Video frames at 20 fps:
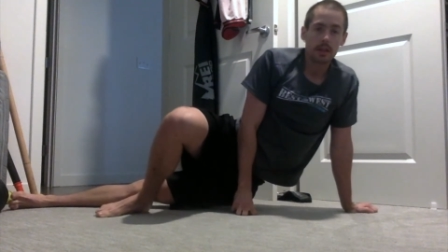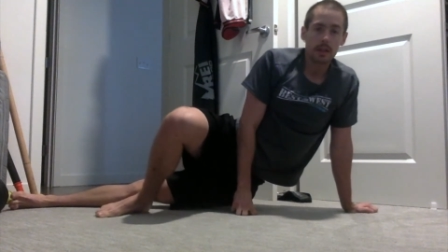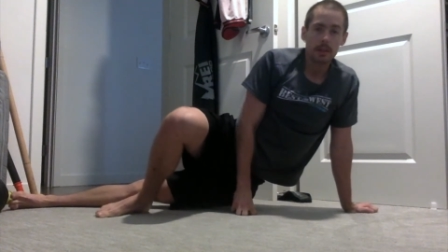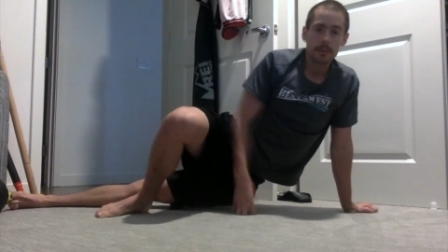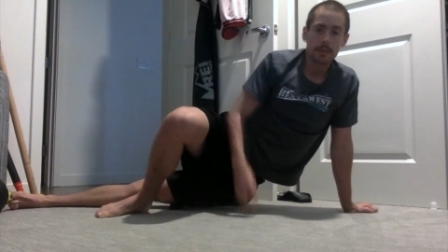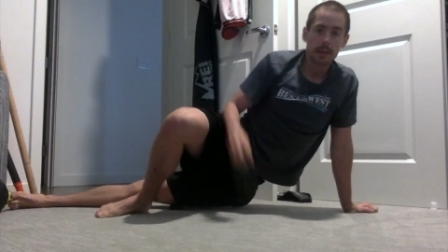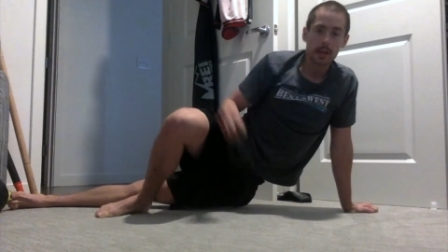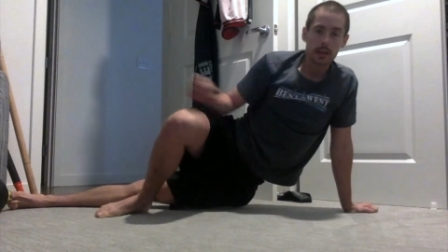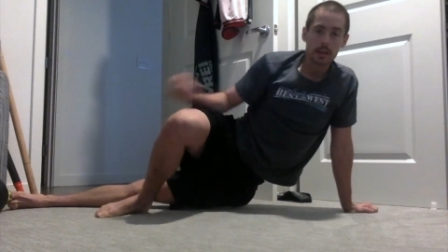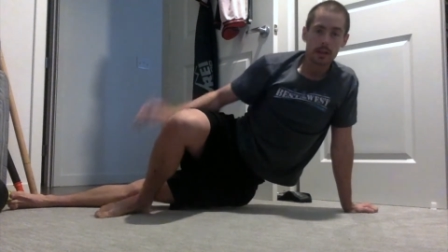Keep
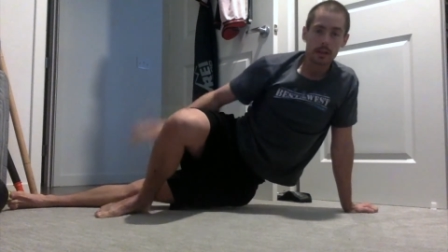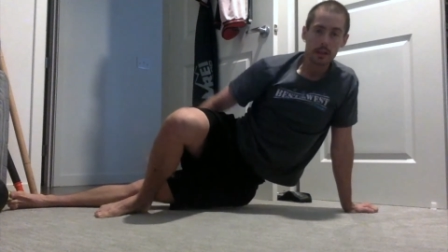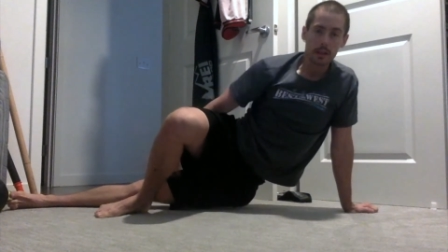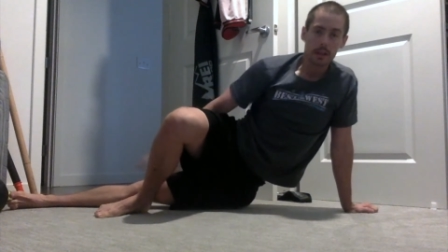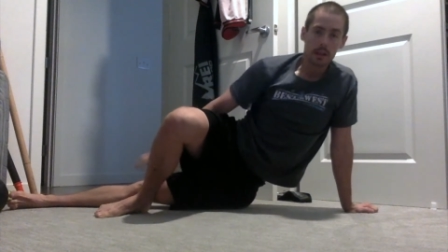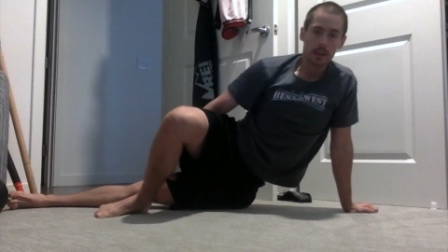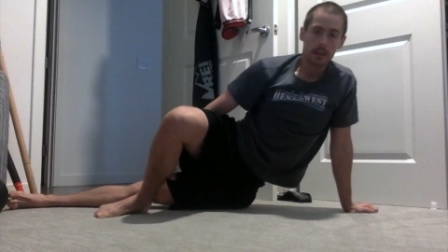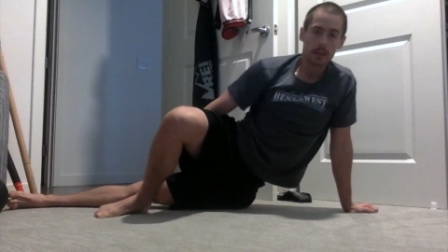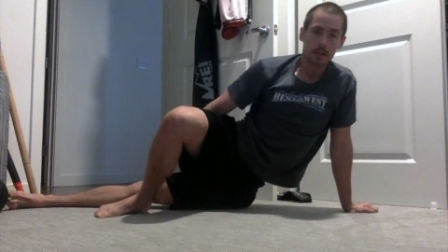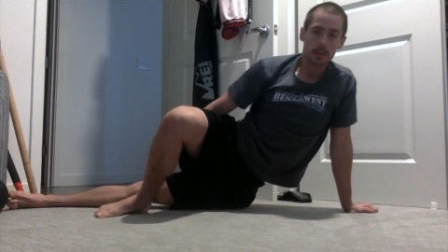that
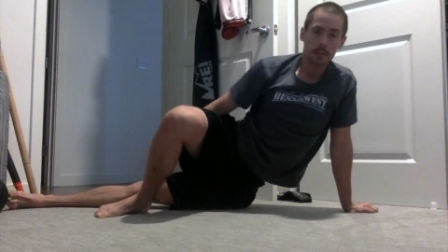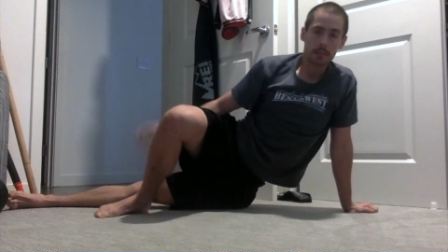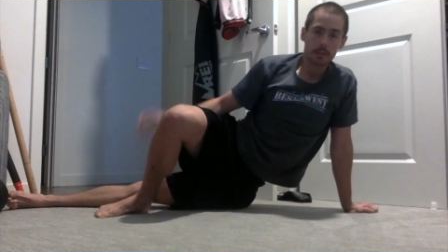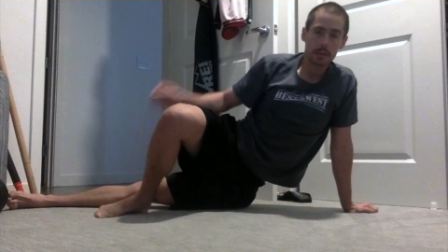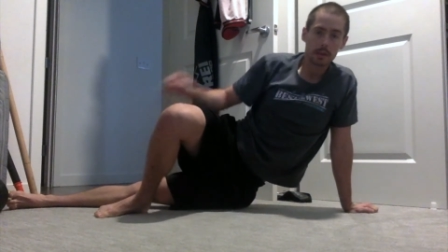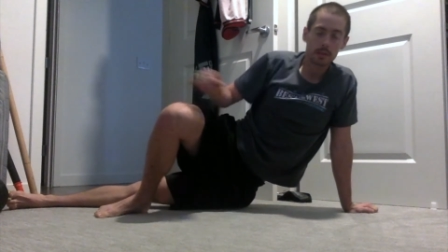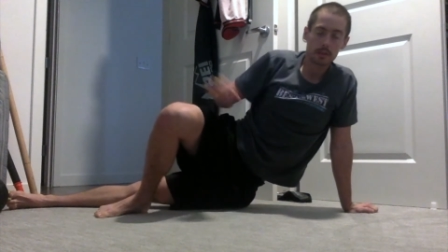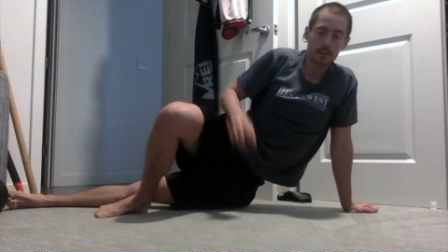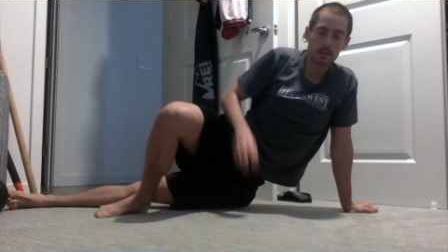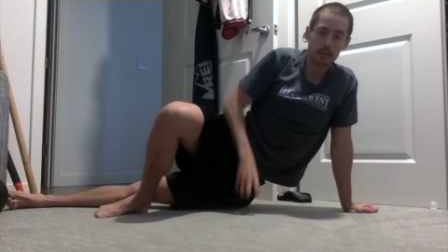knee
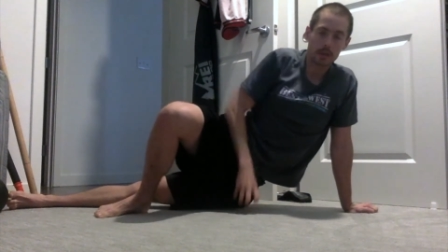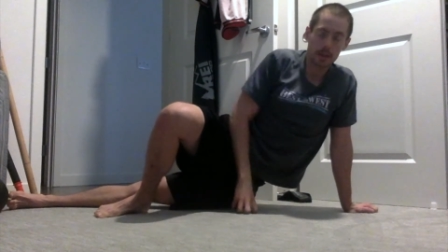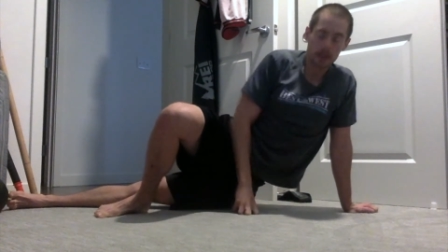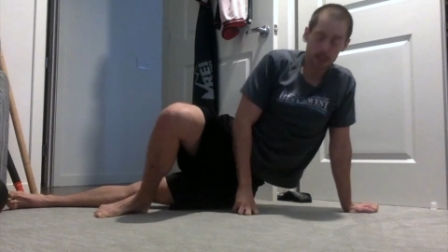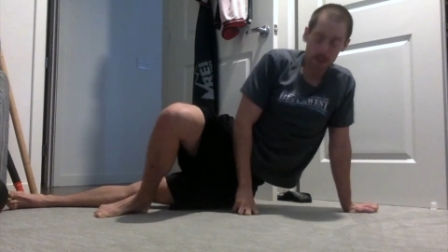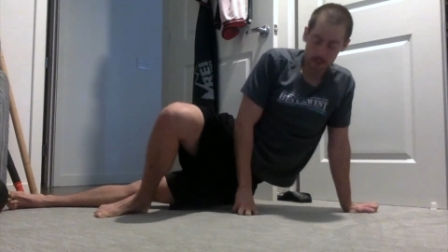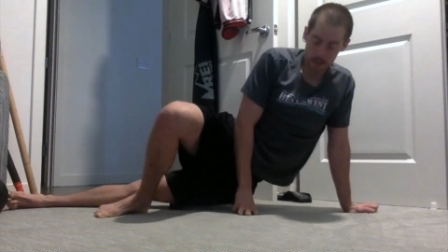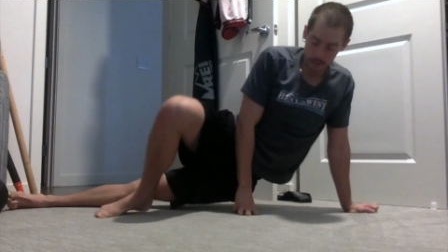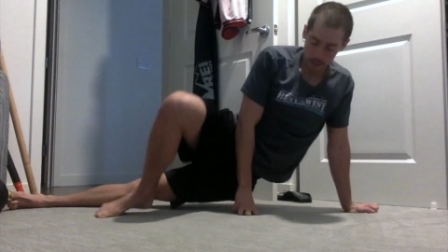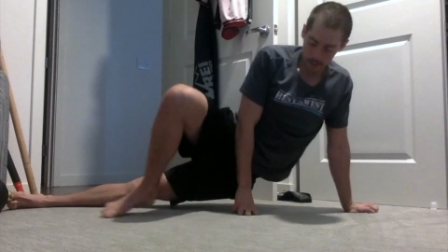completely
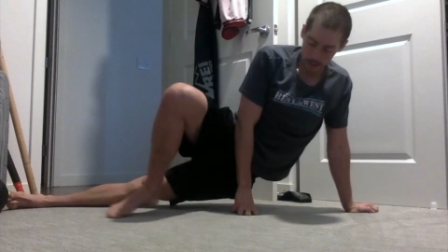straight.